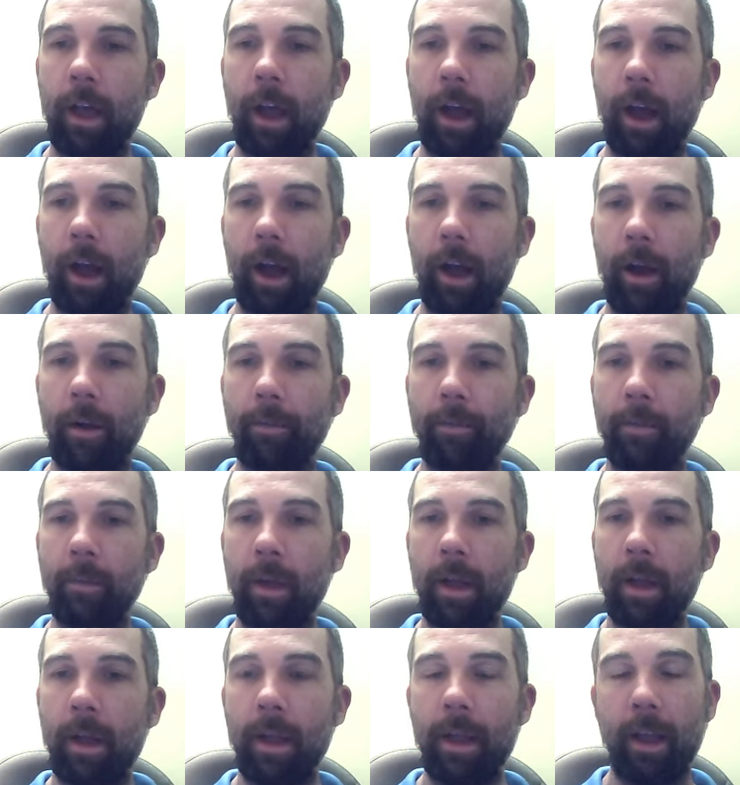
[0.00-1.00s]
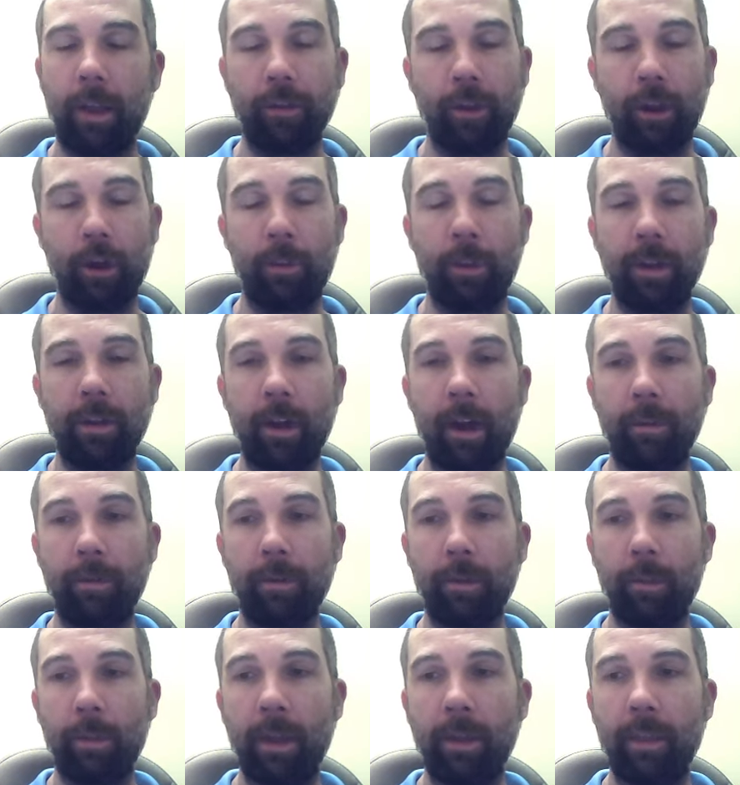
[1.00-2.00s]
Um, it's going to be tough
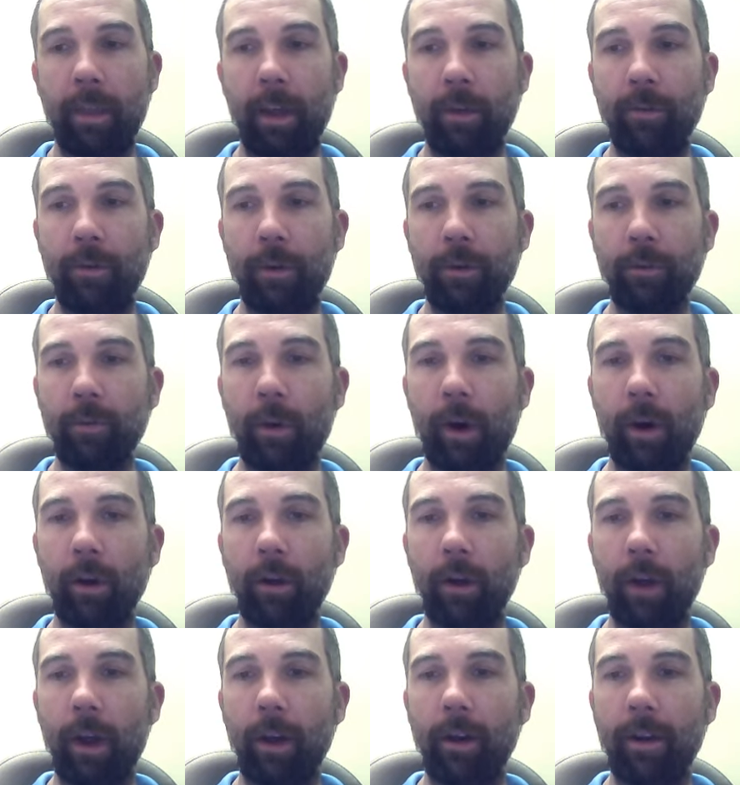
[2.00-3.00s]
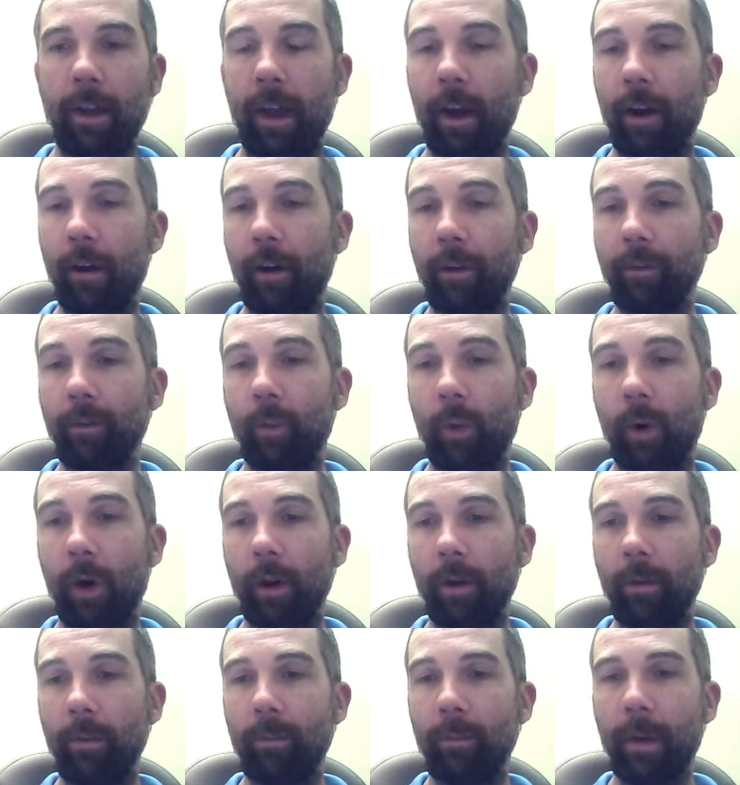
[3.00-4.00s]
to beat that first part. You had
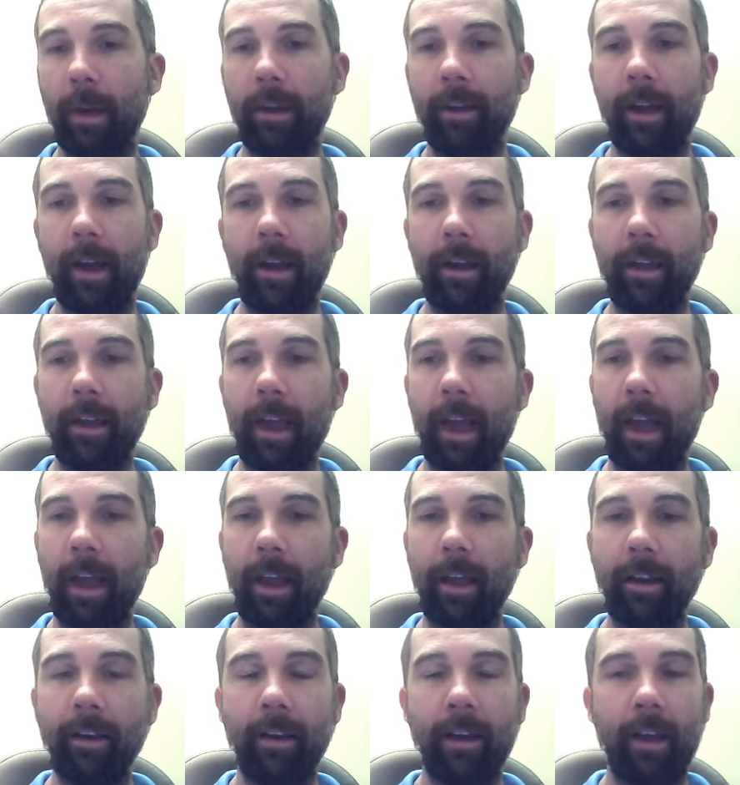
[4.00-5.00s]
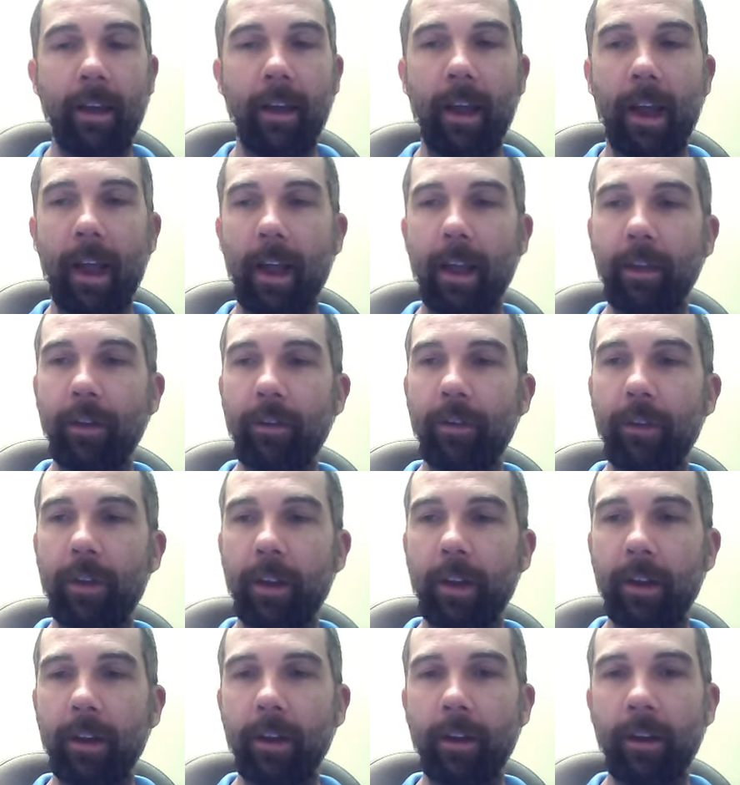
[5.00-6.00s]
KRS-One, Big Daddy Kane, AZ,
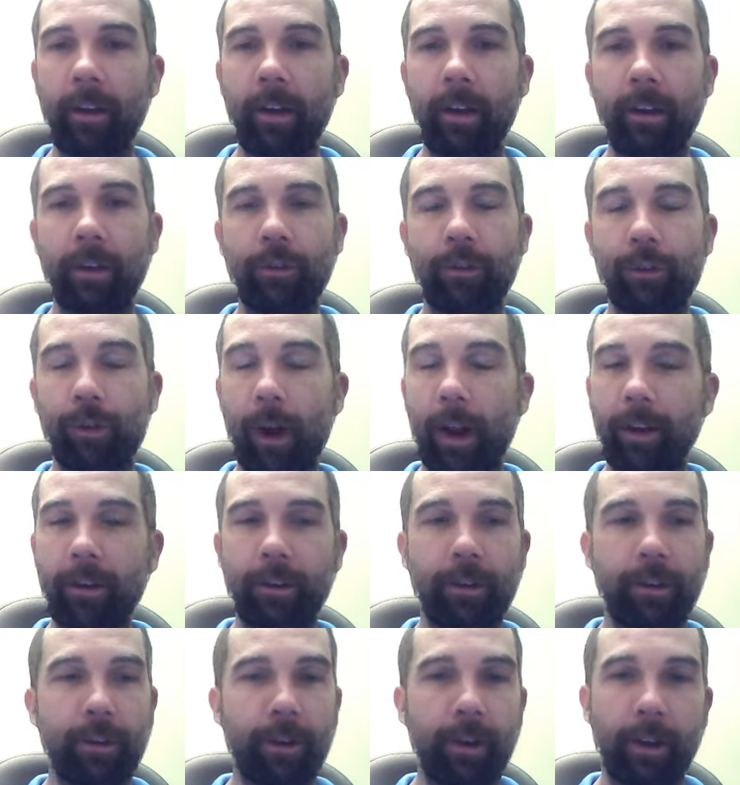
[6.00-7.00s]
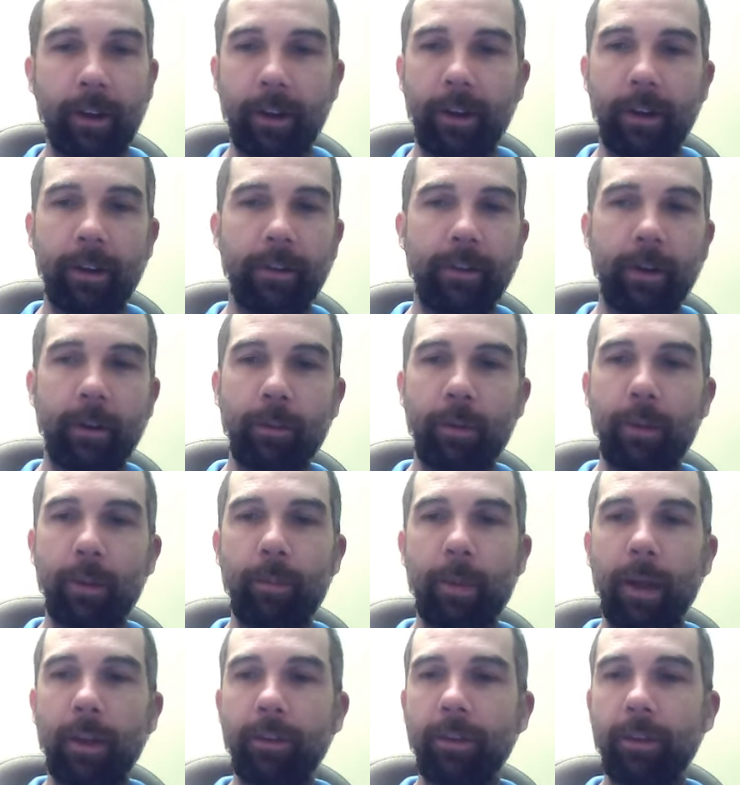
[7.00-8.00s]
Treach, some of the
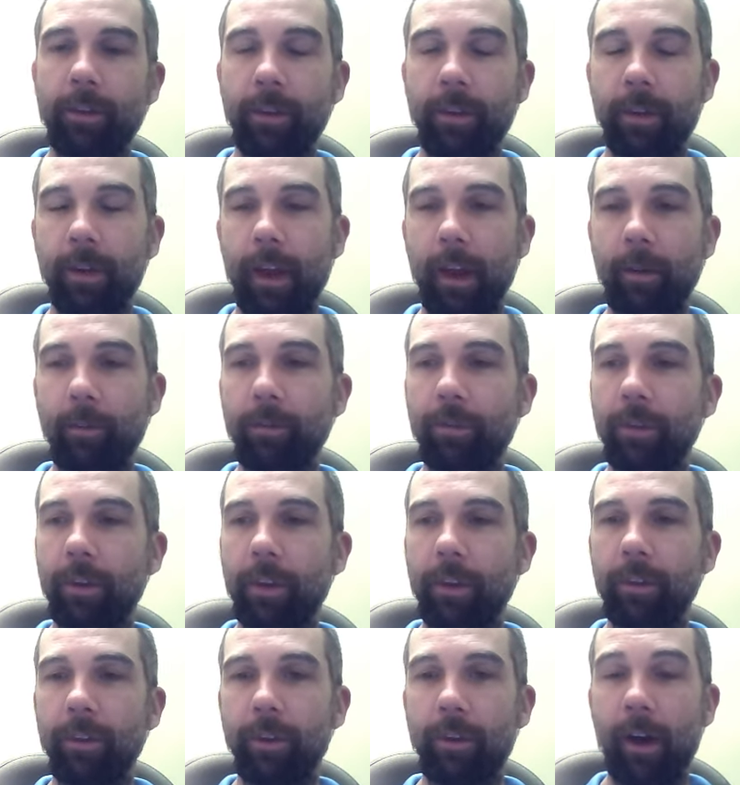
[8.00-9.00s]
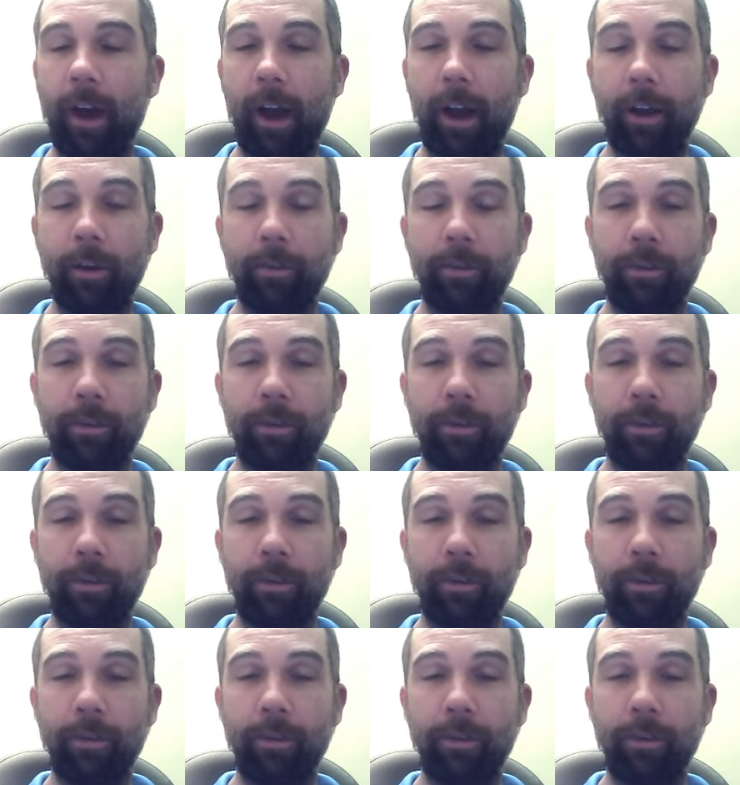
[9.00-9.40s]
best MCs alive.